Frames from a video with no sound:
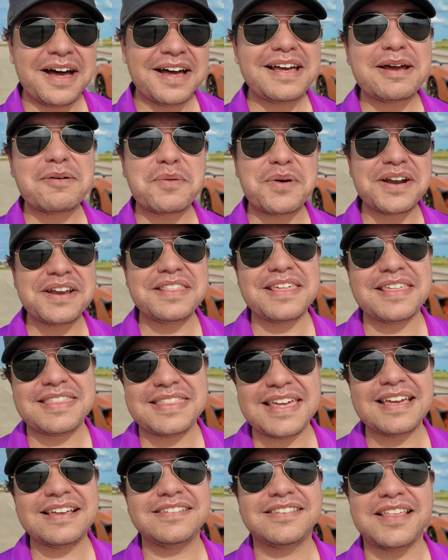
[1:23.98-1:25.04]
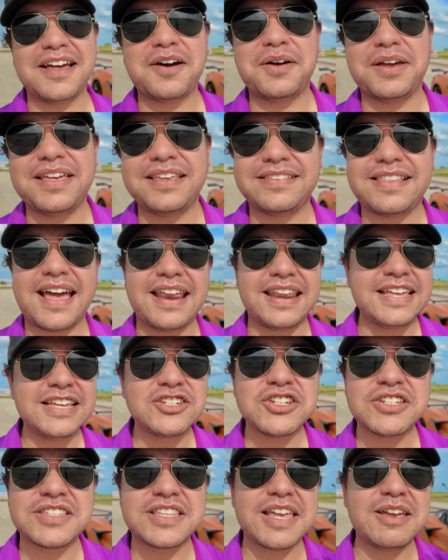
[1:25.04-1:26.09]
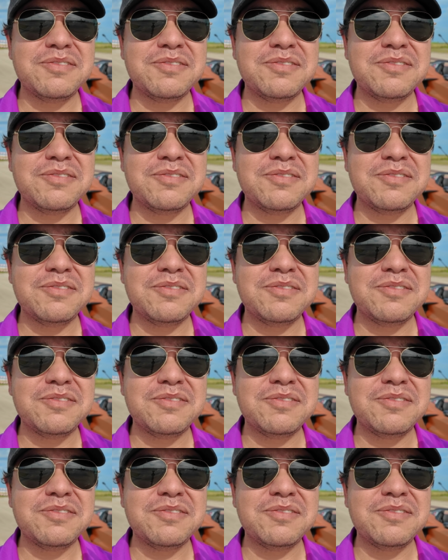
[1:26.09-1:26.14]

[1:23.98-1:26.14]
But one of the things though is that it just,